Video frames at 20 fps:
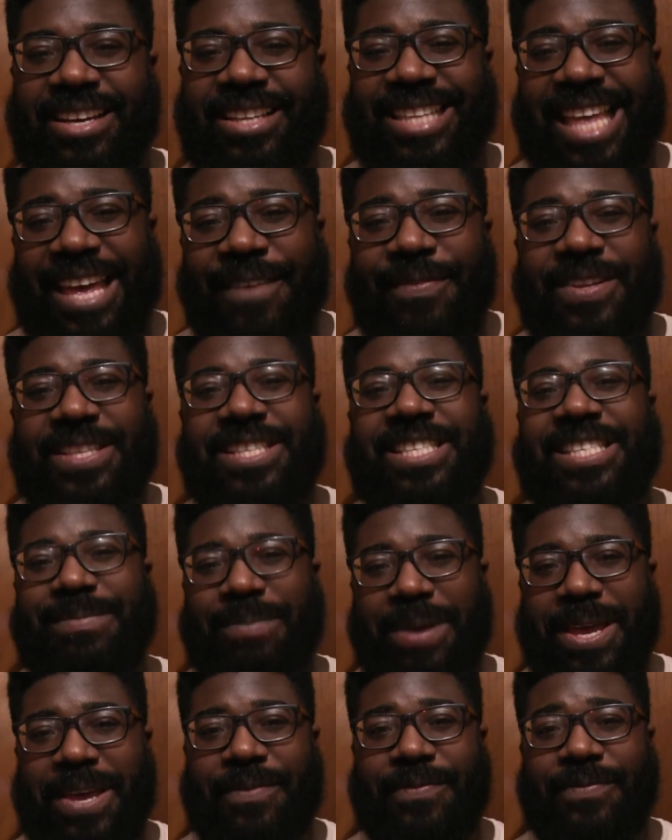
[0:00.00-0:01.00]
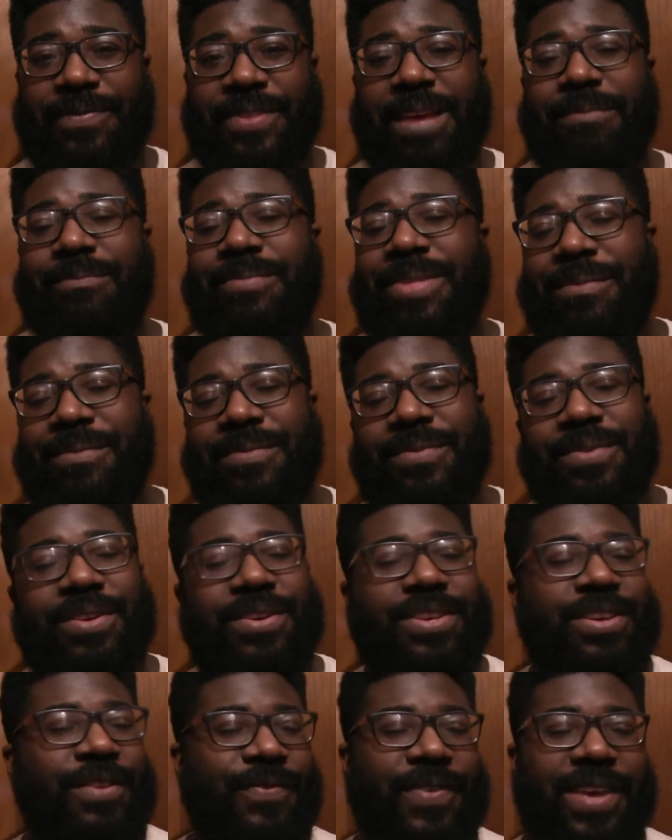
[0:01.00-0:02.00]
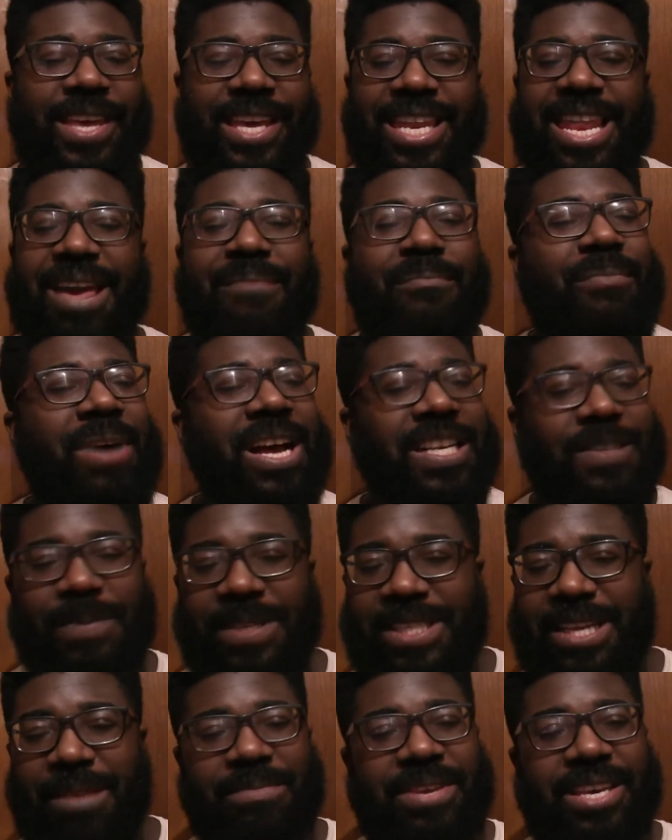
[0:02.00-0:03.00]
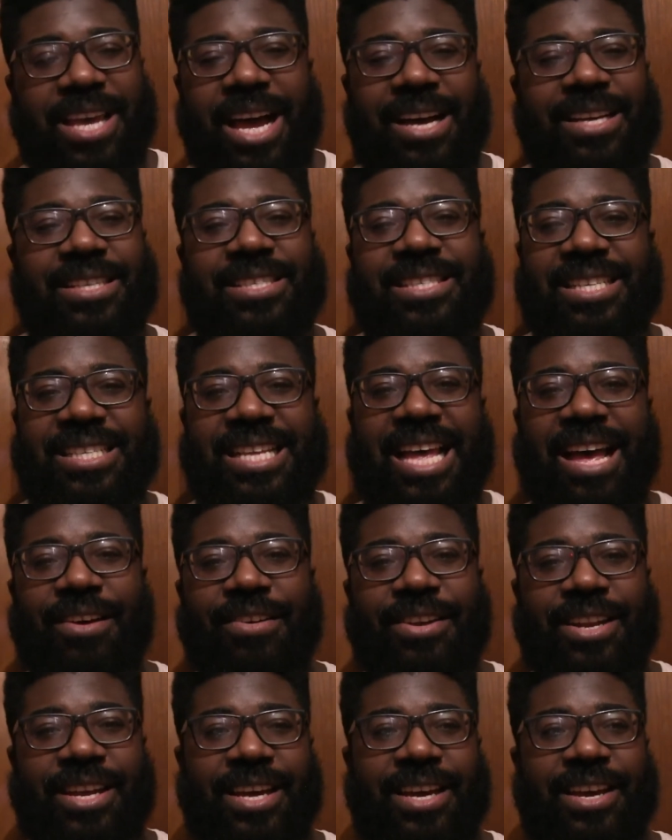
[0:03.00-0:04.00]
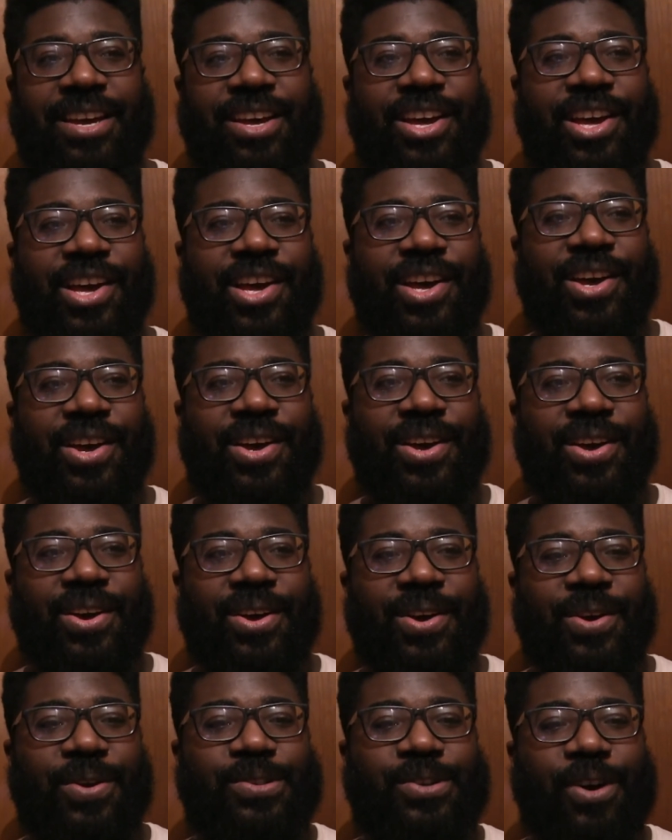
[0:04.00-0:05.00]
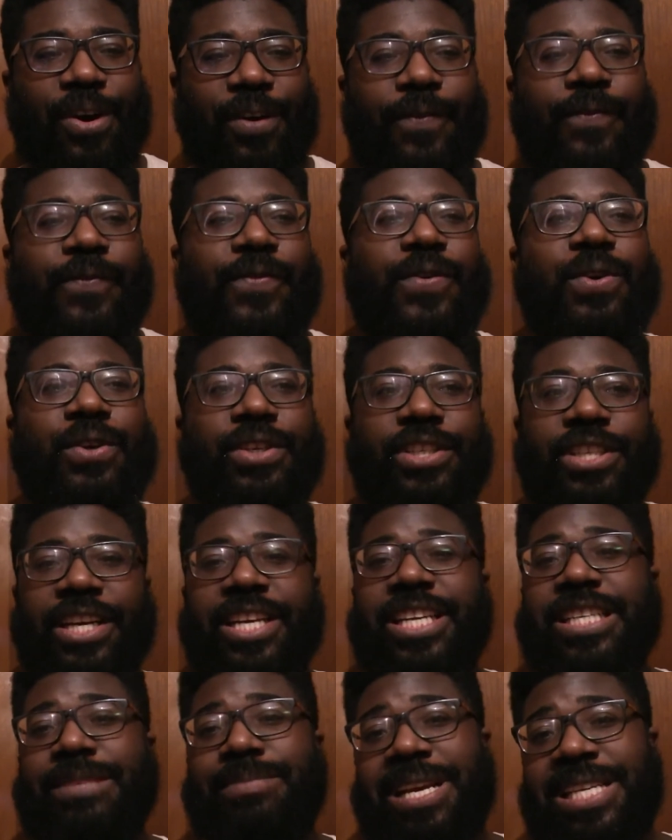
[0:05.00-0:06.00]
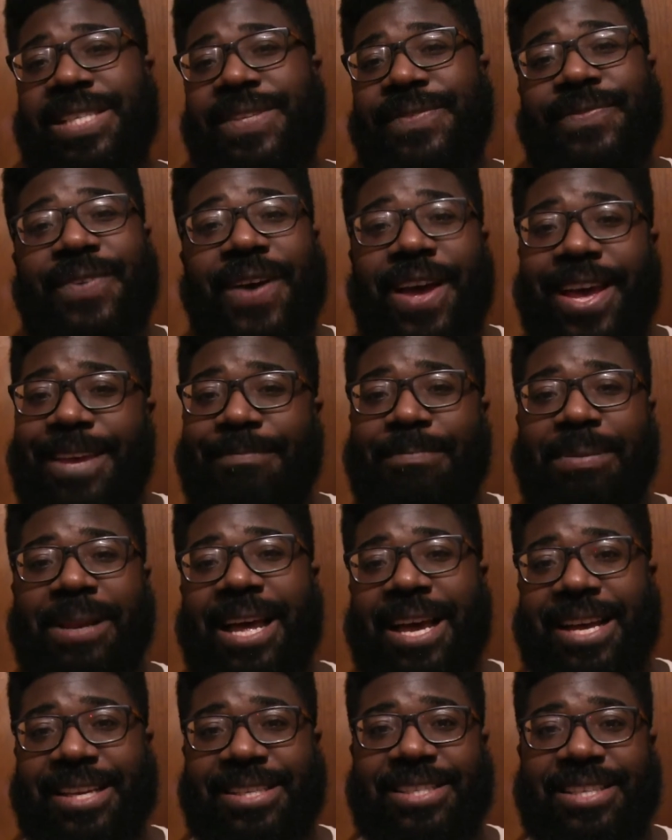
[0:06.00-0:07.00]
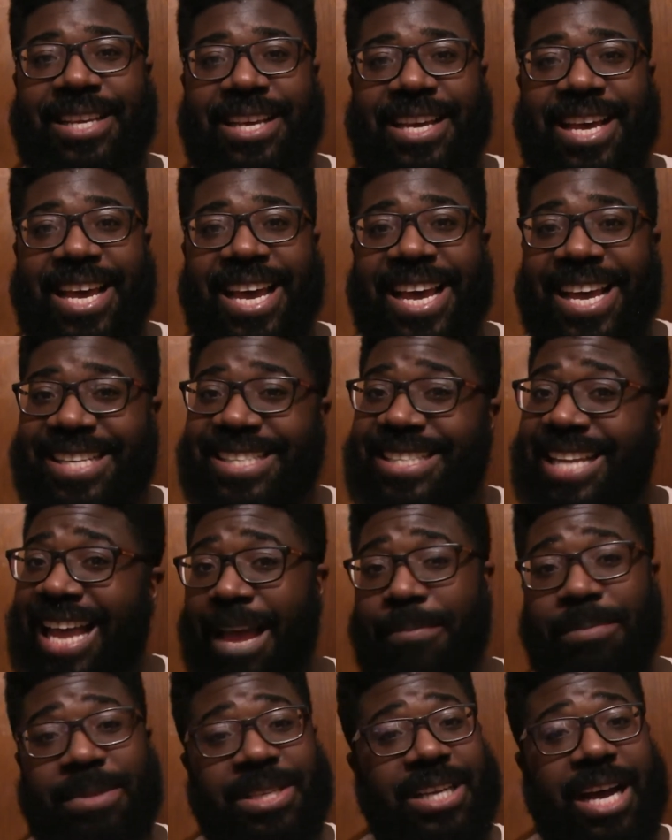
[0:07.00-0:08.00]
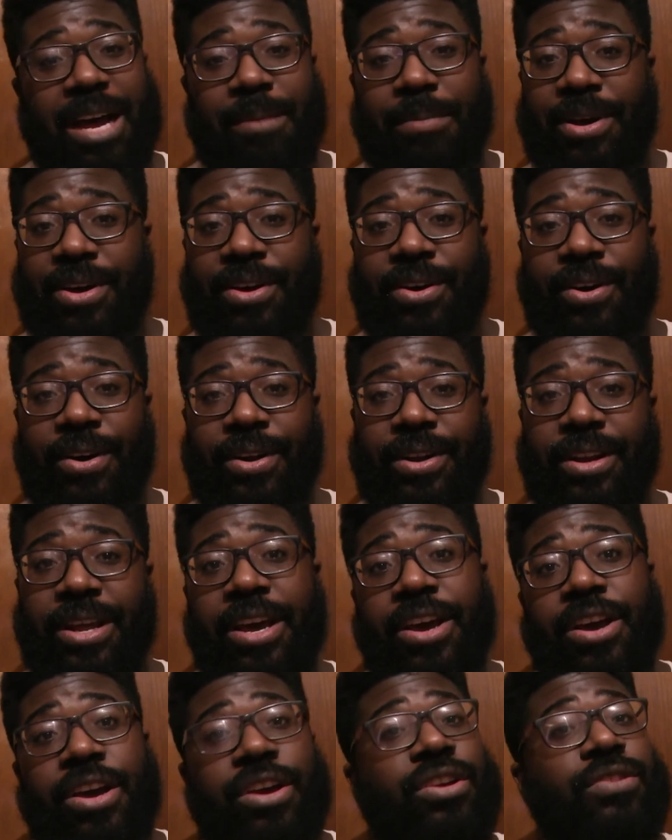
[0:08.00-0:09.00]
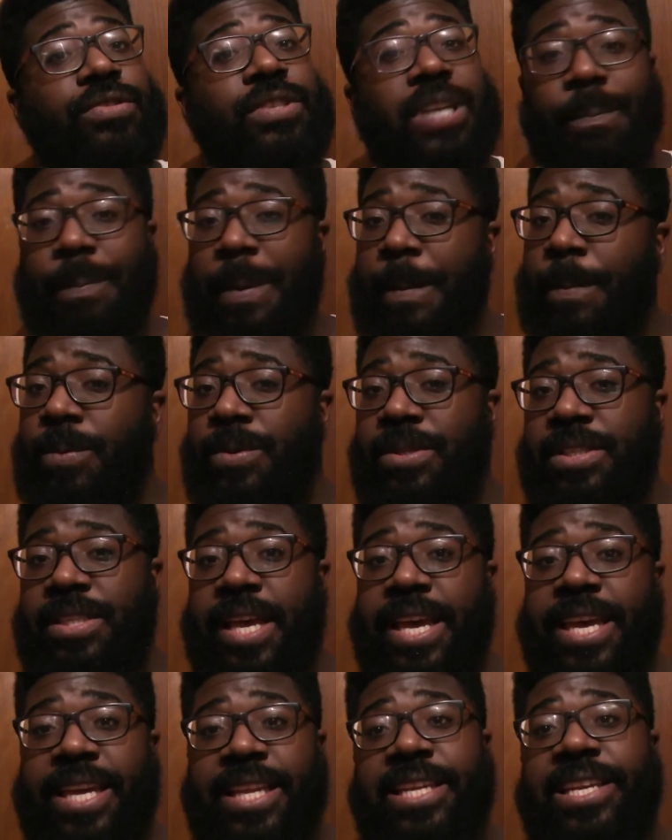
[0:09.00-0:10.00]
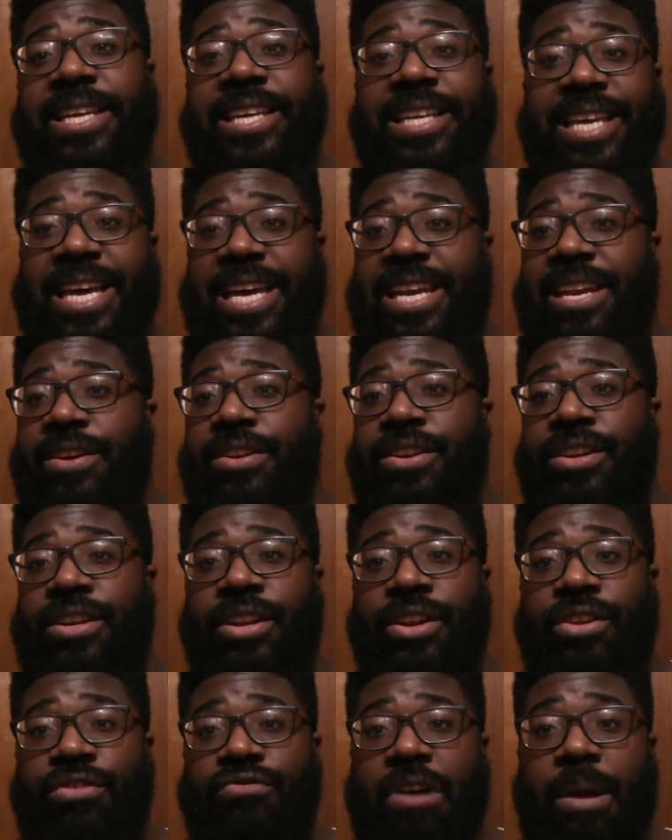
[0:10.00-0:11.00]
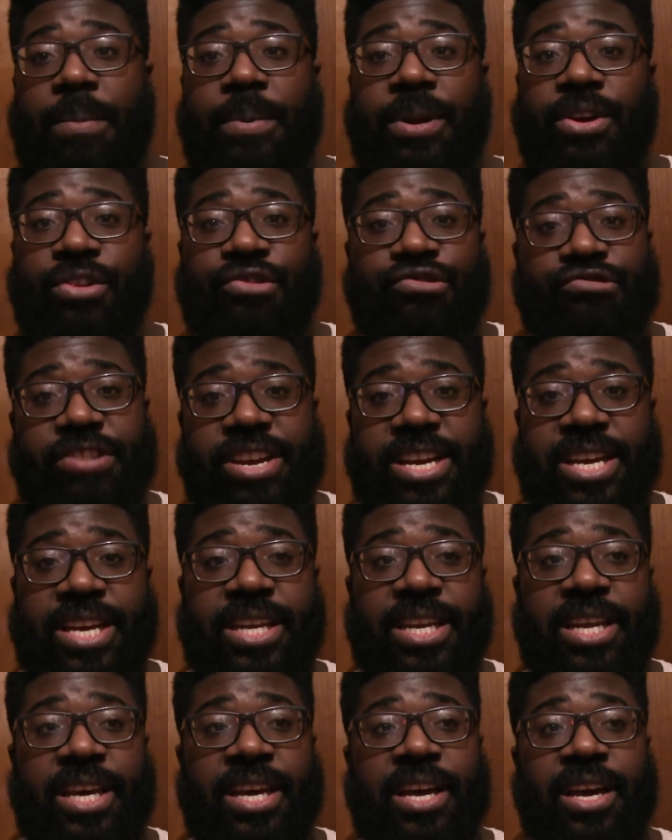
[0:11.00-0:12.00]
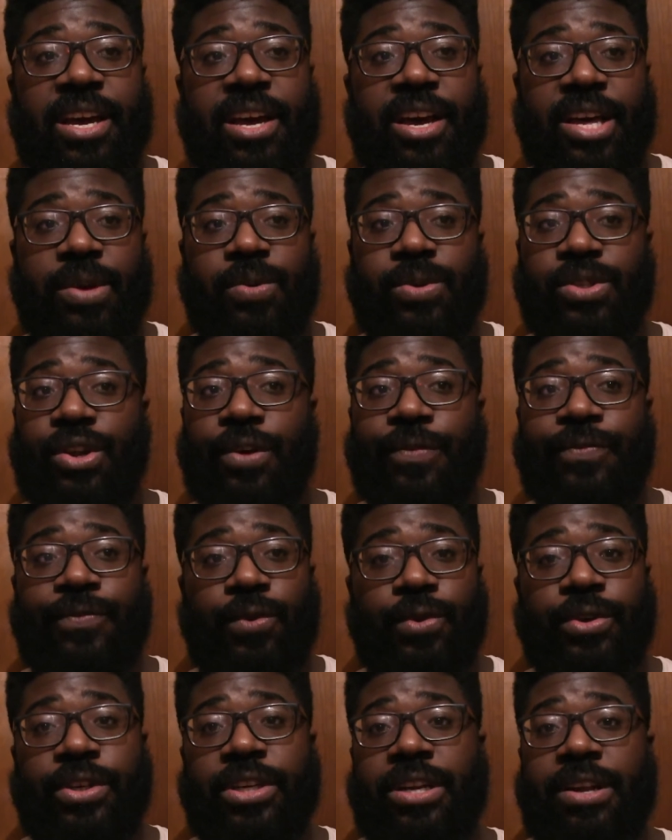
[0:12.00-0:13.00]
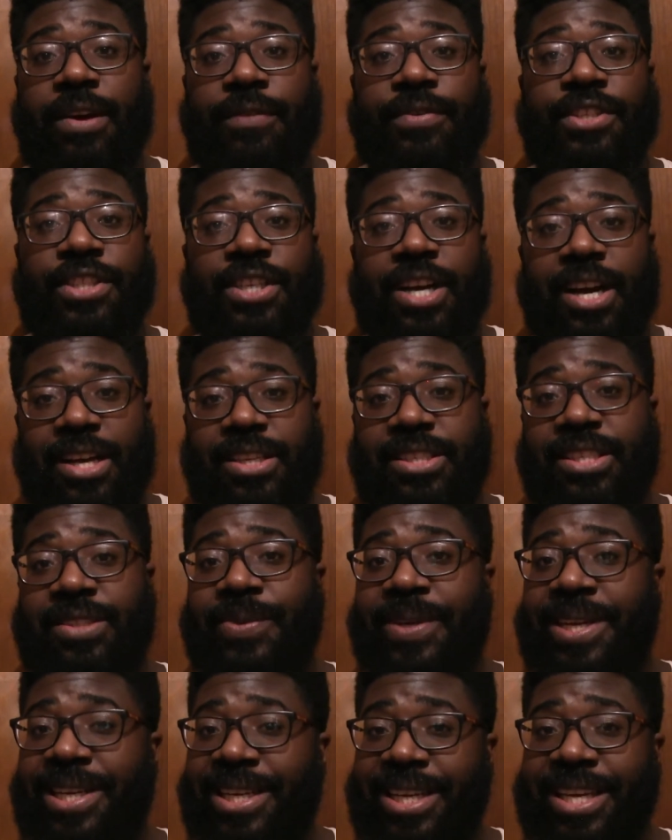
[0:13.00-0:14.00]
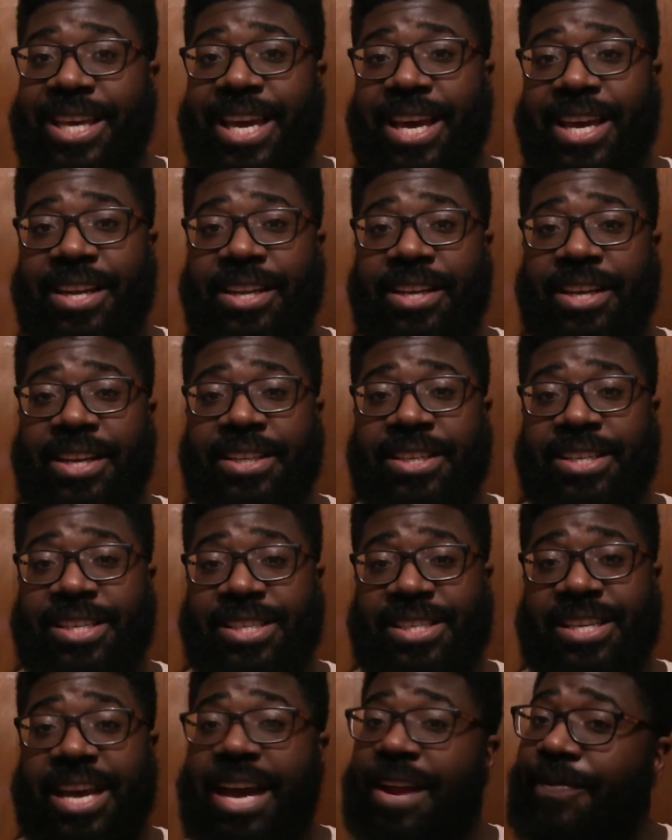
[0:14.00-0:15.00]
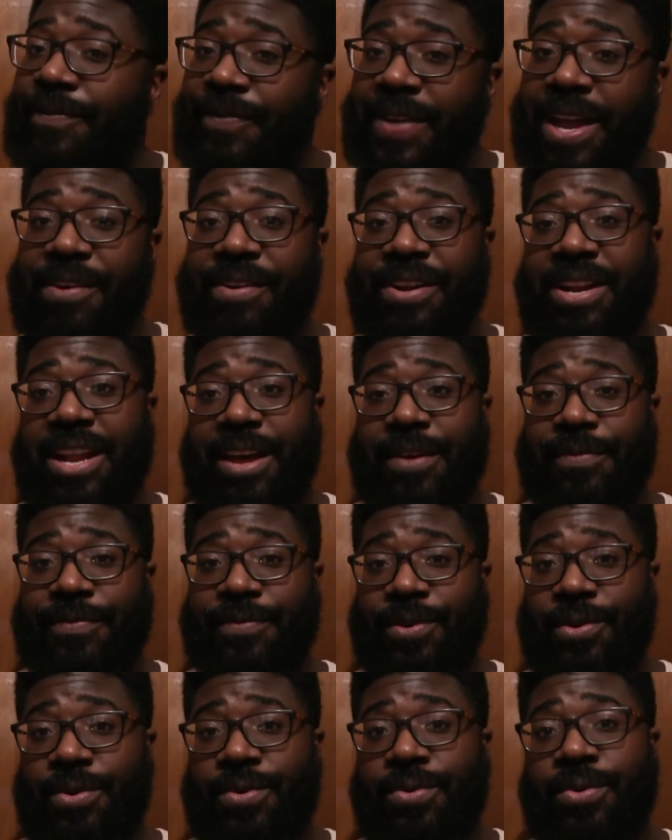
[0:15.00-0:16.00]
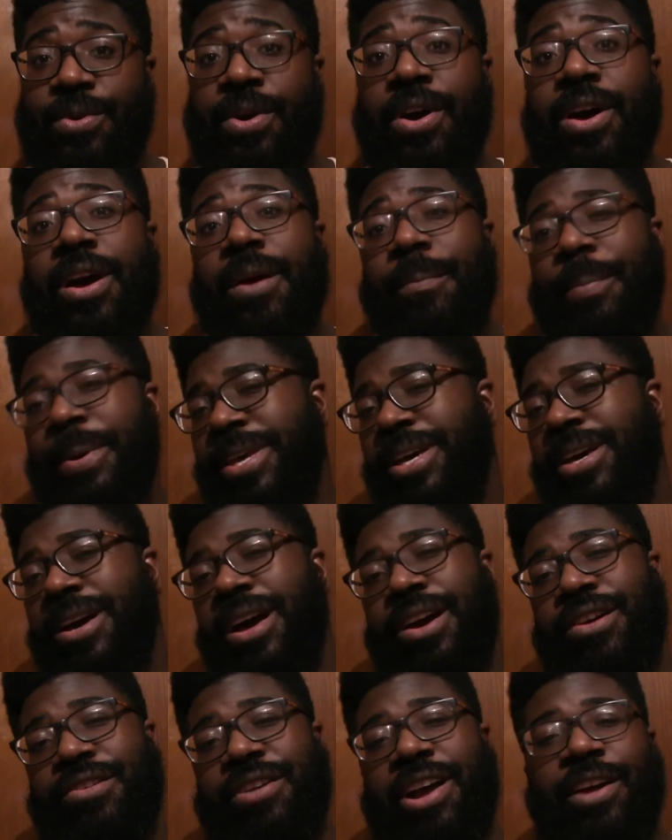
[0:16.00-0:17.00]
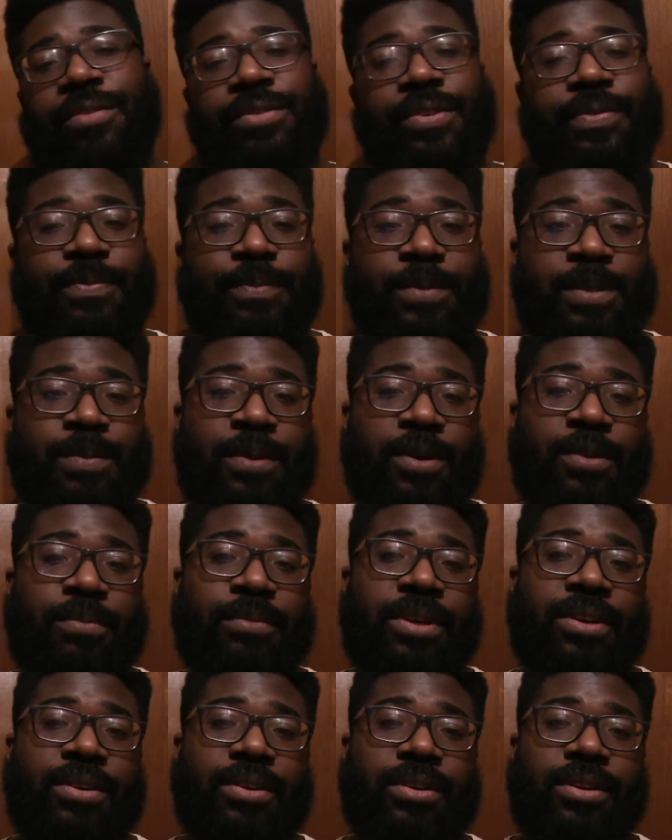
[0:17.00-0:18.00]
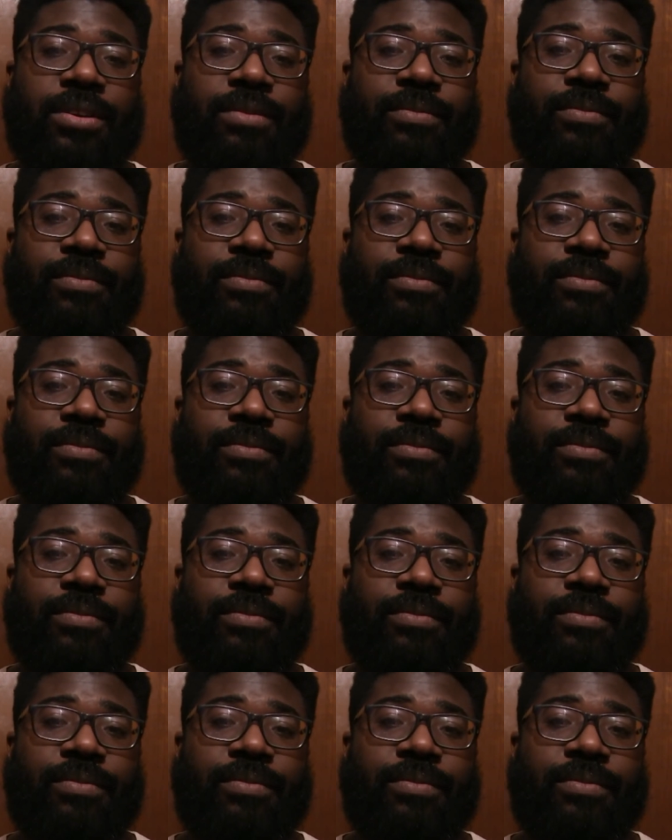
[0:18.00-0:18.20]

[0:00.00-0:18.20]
Devon Smith. You're thinking there must be some youngsters out there who's got a future. This man's 30 plus. His time has come and gone. Some people will say he didn't get the rub of the green. He wasn't afforded enough chances when he did get into the side. Fair enough, cool. But you can't cry over spilled milk.